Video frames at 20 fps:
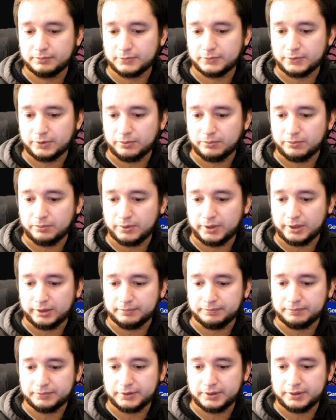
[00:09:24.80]
well,
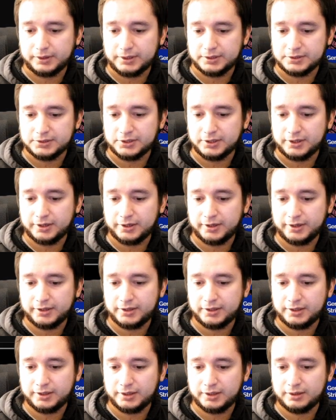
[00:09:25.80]
it's
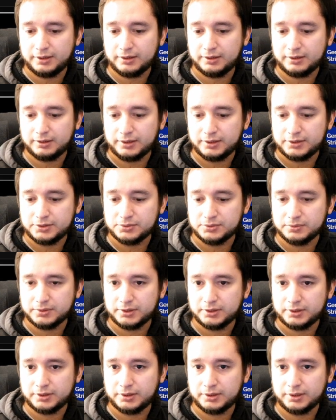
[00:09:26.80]
generating each
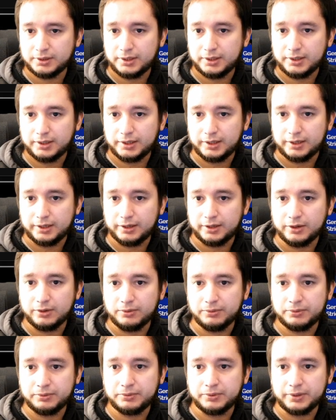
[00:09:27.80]
one, and
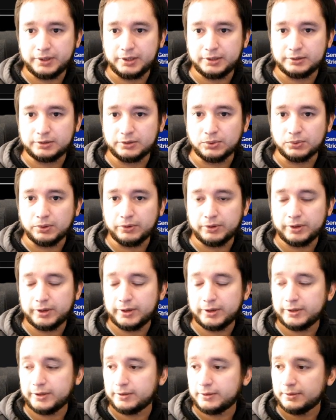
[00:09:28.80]
now it
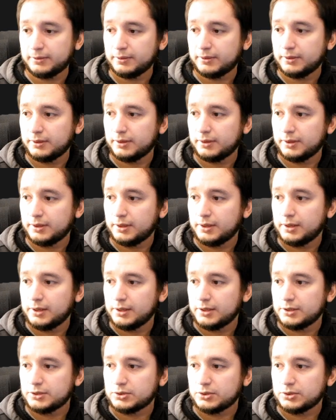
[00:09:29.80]
downloaded it.
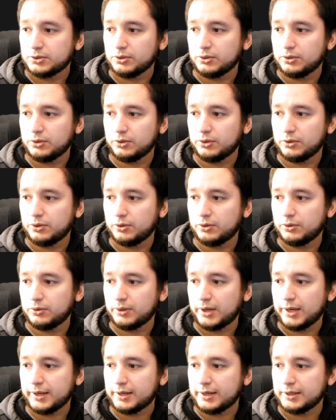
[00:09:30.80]
So
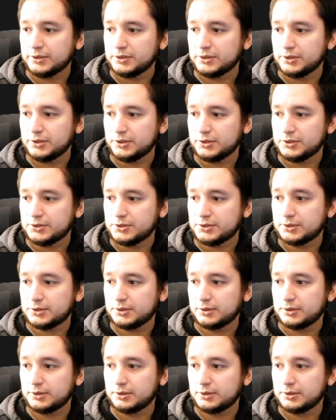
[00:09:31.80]
I can just